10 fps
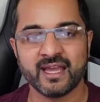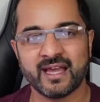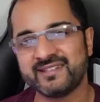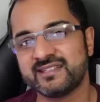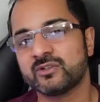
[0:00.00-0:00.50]
And
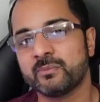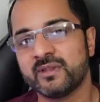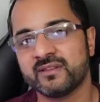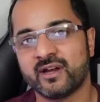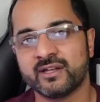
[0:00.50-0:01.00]
this is
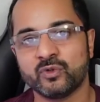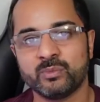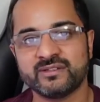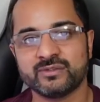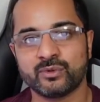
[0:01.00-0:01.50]
something that I
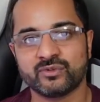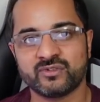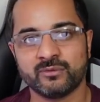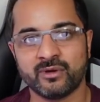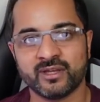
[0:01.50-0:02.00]
normally talk
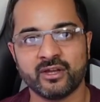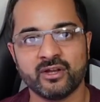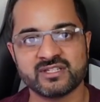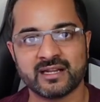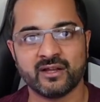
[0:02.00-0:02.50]
to my
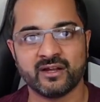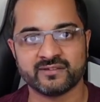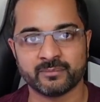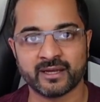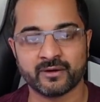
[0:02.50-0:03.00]
coaching clients
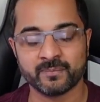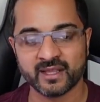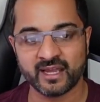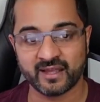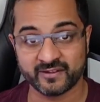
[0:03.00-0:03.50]
about.
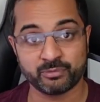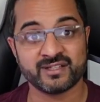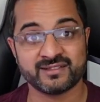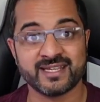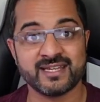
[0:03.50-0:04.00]
And this
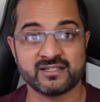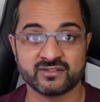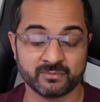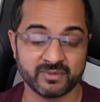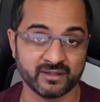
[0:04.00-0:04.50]
presentation is
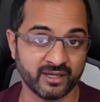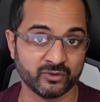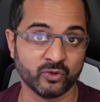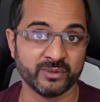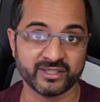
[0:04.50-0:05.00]
something that I
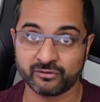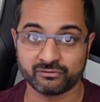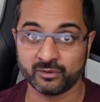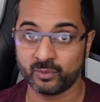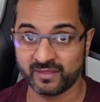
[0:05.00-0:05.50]
normally go
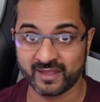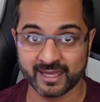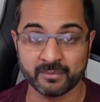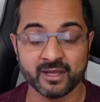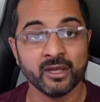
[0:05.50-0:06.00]
through with
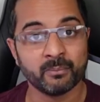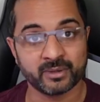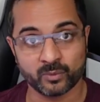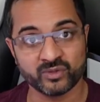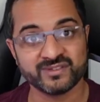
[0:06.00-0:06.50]
them, but
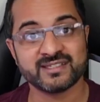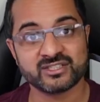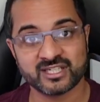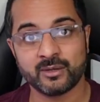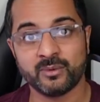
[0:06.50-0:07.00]
I wanted to
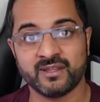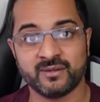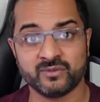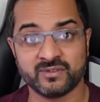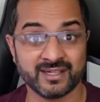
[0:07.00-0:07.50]
share with
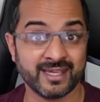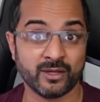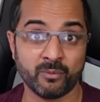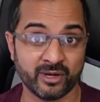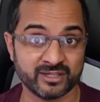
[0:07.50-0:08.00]
it today
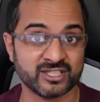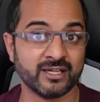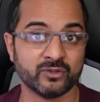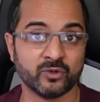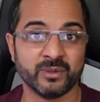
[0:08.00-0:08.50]
on my
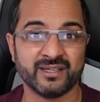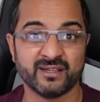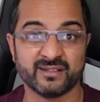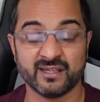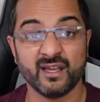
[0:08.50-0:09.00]
channel
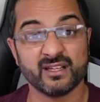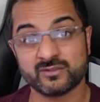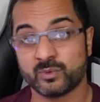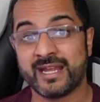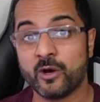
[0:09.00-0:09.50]
because I just
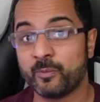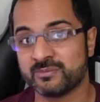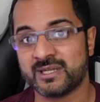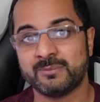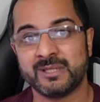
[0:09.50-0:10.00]
want to help as
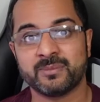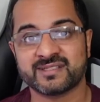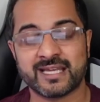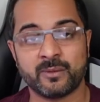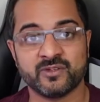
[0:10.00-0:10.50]
many people as I
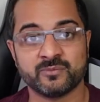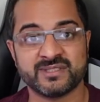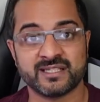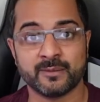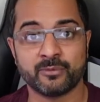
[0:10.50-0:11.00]
can with this
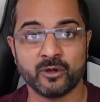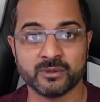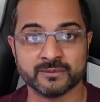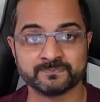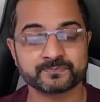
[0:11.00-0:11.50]
particular
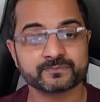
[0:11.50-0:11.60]
problem.